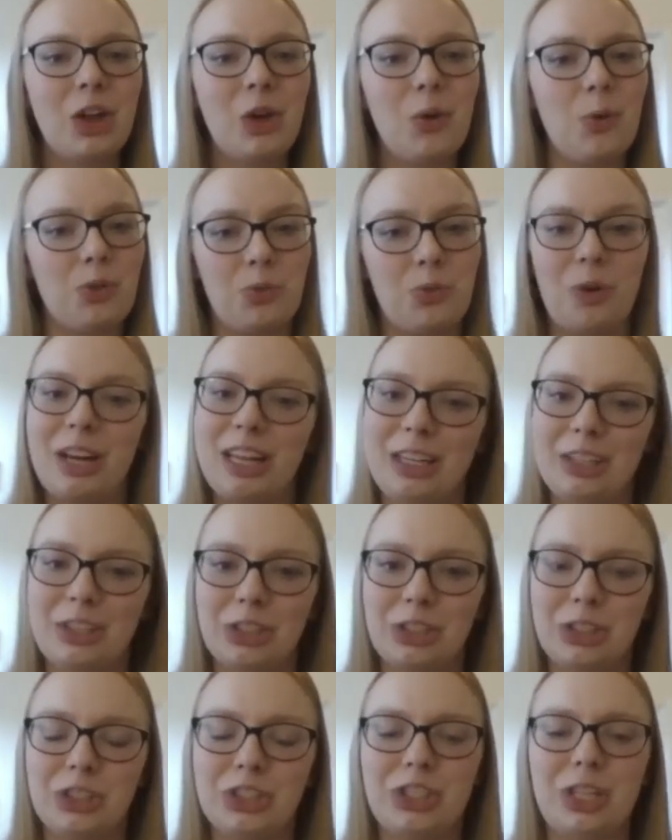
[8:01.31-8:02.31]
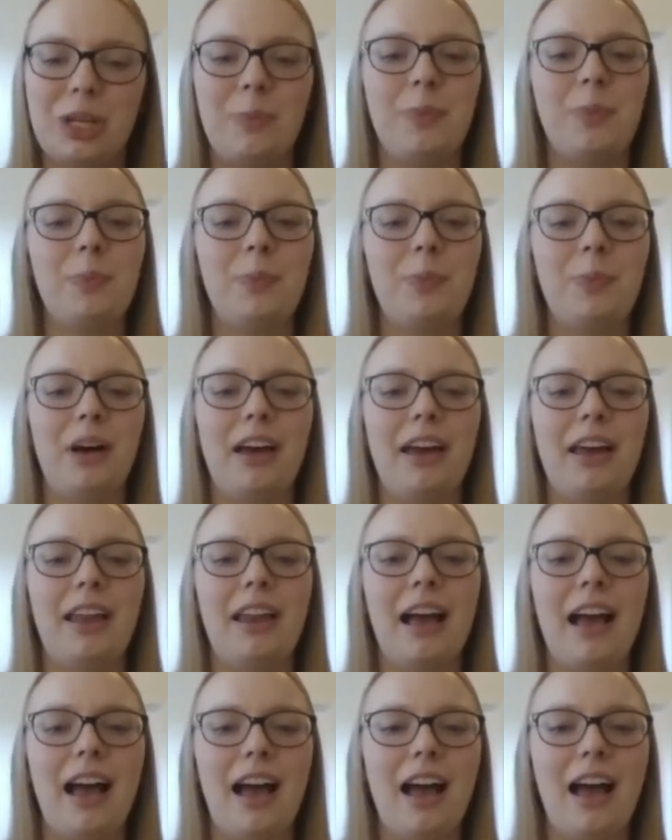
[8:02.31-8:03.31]
with what internship, but
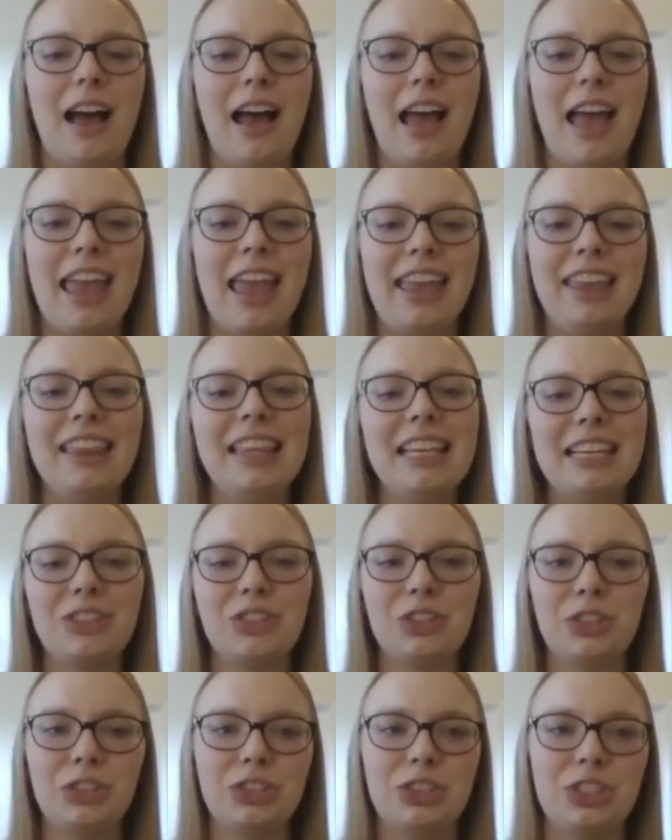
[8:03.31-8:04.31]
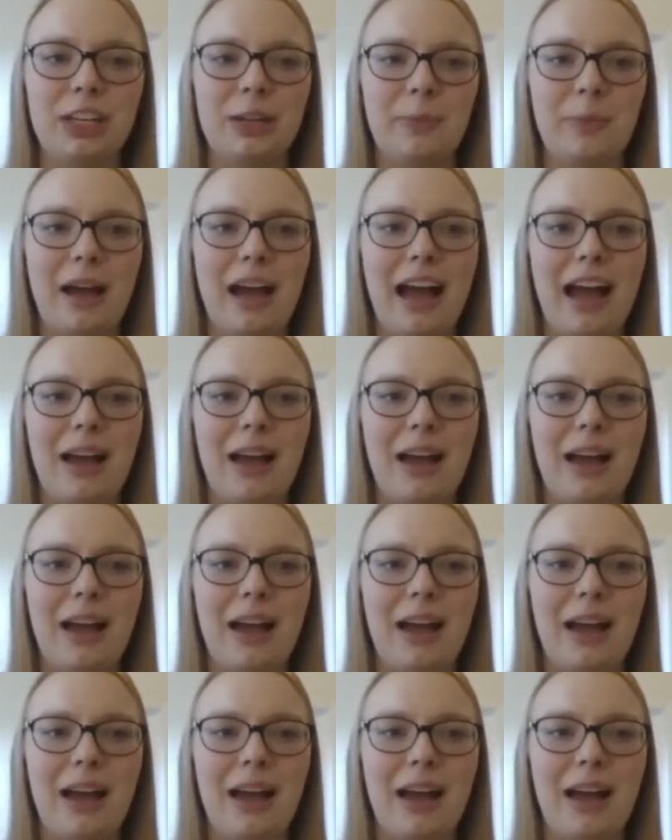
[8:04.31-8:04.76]
in the internship,